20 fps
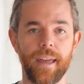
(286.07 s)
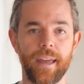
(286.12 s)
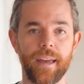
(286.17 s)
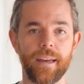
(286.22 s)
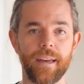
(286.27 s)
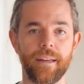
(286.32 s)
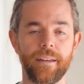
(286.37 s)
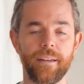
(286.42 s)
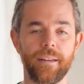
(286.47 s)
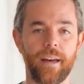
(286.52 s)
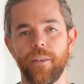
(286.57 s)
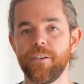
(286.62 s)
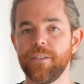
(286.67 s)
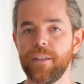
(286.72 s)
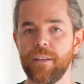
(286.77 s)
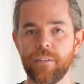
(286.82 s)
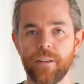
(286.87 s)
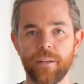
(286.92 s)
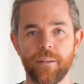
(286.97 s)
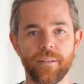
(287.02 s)
And there's
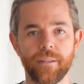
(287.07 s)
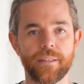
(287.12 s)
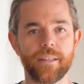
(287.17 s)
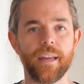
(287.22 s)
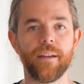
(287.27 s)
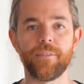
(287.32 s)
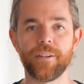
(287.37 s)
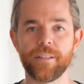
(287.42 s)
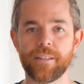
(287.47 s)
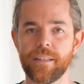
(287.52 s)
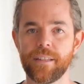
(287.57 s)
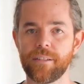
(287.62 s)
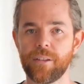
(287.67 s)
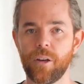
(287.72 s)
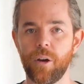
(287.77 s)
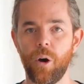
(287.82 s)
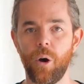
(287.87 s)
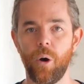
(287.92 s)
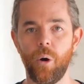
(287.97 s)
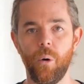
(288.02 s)
even San
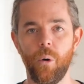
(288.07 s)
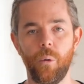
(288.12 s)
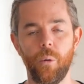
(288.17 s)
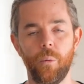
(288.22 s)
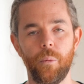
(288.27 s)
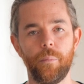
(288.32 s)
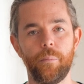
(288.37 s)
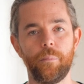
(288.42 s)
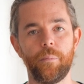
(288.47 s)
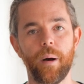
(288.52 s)
Francisco